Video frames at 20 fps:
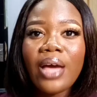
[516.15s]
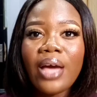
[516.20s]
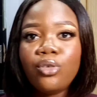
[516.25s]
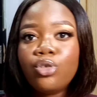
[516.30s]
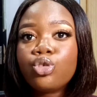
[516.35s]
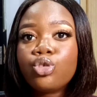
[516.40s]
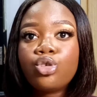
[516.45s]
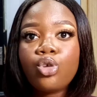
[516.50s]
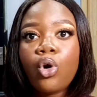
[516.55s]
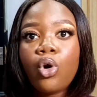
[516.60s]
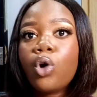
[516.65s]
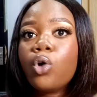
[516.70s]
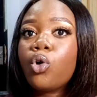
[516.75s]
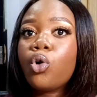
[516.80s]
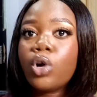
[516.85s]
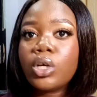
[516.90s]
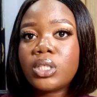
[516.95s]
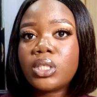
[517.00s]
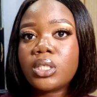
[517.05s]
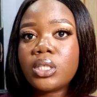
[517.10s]
I know someone
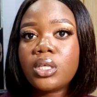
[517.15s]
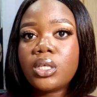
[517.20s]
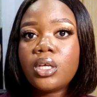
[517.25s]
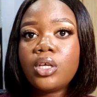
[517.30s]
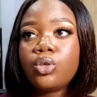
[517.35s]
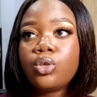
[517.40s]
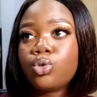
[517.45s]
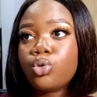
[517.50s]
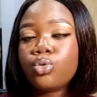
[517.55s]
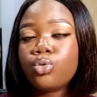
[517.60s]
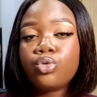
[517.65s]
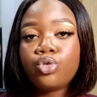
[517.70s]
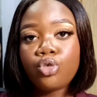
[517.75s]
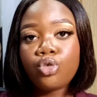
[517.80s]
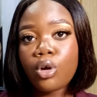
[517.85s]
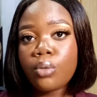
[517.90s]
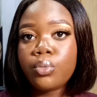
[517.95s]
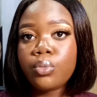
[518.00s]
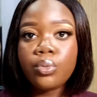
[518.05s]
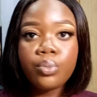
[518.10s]
got into
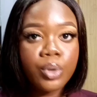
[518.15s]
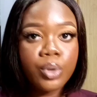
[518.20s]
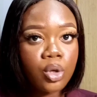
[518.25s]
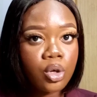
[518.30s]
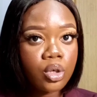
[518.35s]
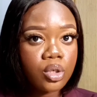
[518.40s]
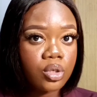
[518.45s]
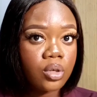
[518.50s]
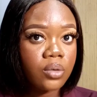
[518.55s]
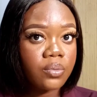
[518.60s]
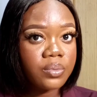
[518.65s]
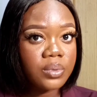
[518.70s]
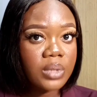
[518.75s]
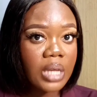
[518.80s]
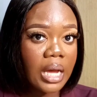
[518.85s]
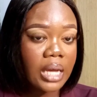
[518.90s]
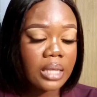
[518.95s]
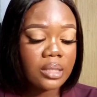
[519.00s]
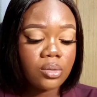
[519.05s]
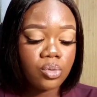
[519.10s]
trouble because of
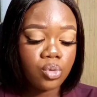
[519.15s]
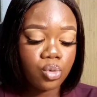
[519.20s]
that,